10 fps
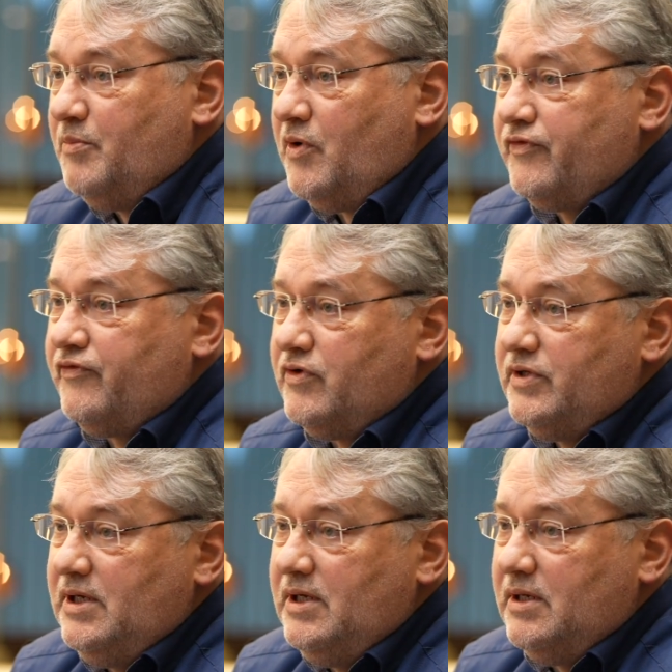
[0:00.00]
both for
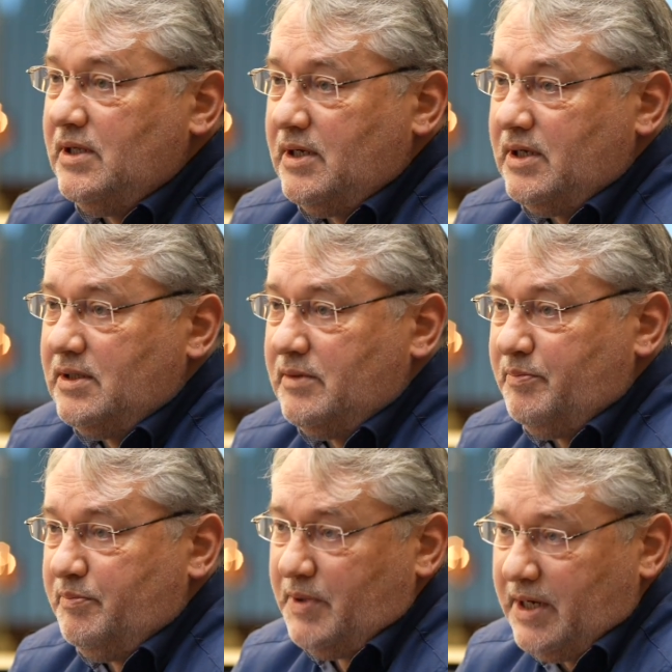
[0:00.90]
the
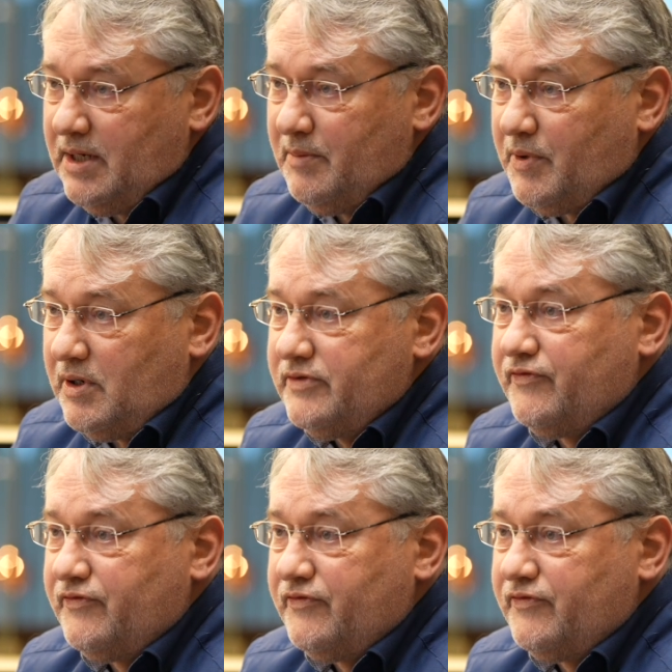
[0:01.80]
beginning part,